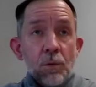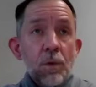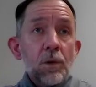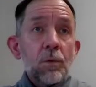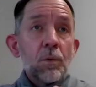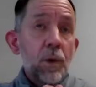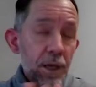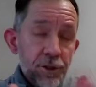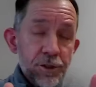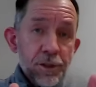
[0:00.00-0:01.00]
Well, what
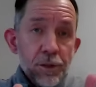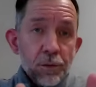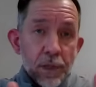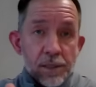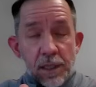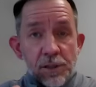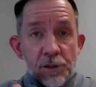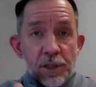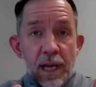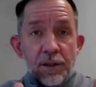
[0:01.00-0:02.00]
did you do? Let's
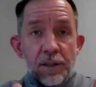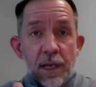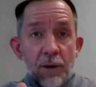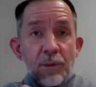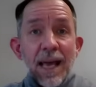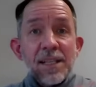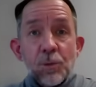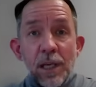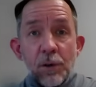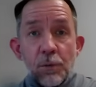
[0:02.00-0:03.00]
look at how last
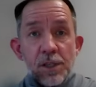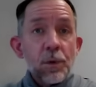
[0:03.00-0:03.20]
week was.